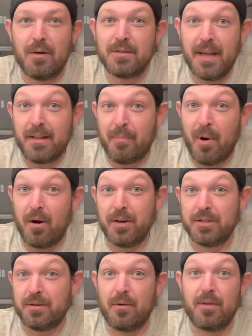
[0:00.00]
I was at the party
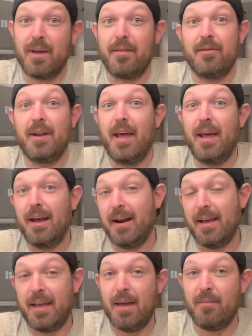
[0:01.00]
store the other day and
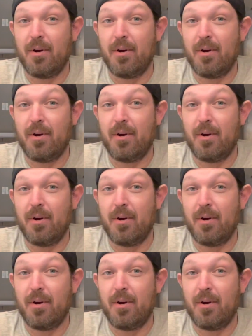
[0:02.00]
I came